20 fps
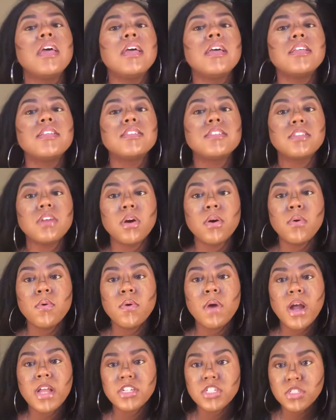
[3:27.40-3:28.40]
So
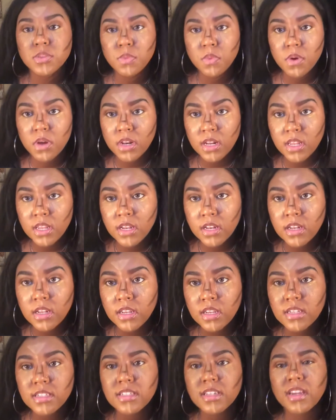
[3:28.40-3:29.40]
I just wanted
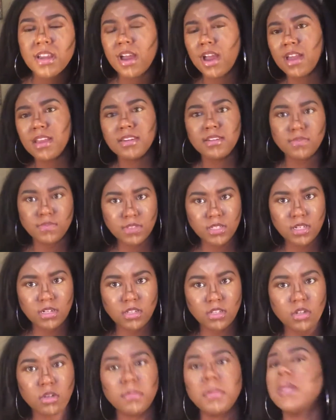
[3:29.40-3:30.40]
it to kind of sit a
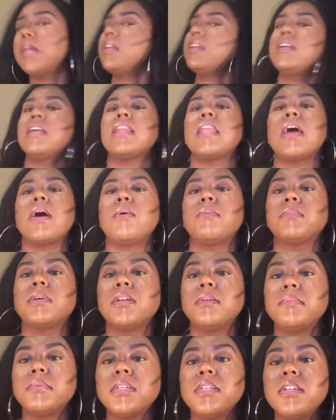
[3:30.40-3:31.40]
little bit, and now I'm
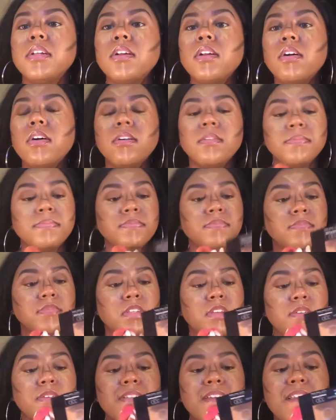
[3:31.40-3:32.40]
gonna blend it all.
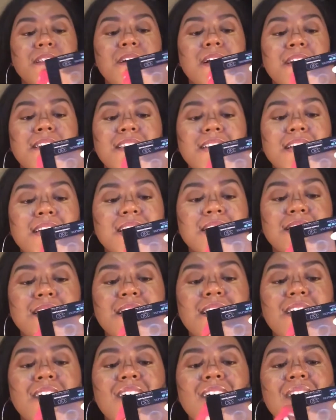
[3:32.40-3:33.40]
You really don't have to let it sit
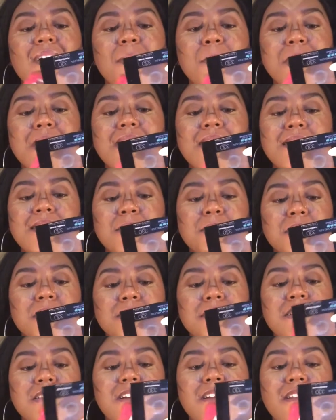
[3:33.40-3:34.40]
at all because sometimes
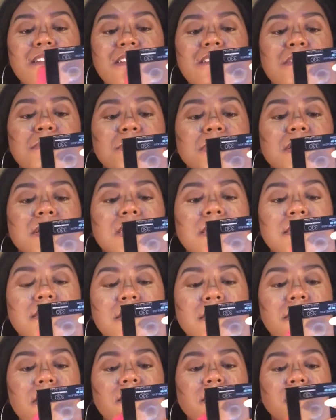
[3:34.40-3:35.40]
it's harder to blend the
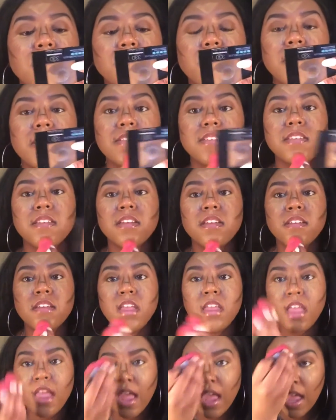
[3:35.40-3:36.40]
longer you let it sit,
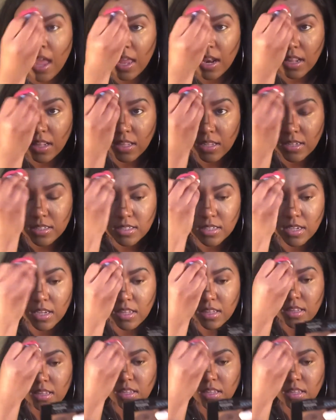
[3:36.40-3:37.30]
and I like to get